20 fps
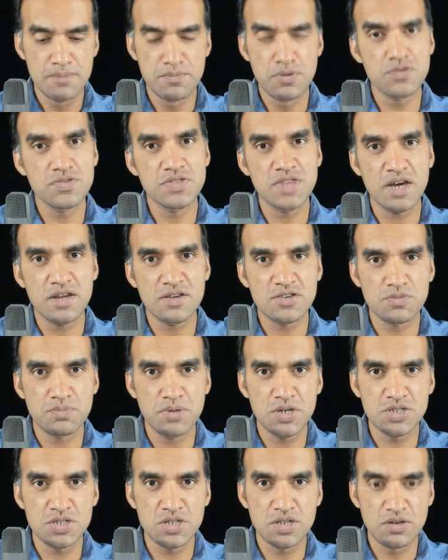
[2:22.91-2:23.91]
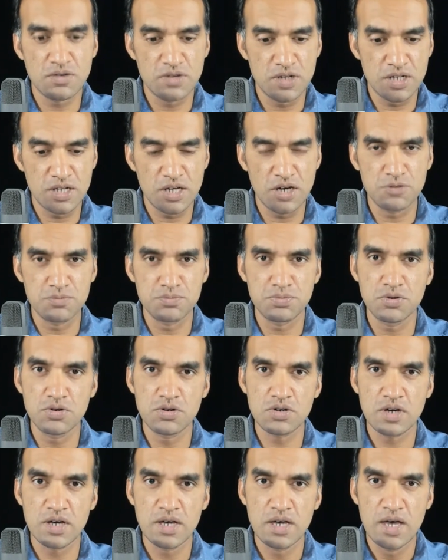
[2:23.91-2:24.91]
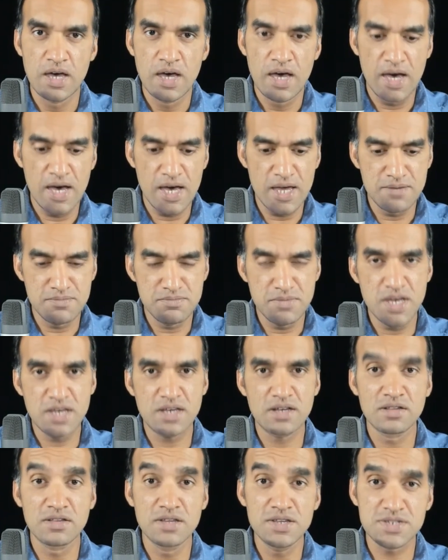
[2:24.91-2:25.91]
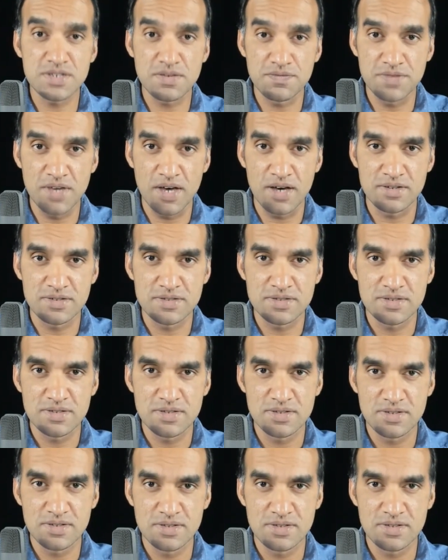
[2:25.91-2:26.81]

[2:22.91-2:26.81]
put that expression on a notebook and make a list of that.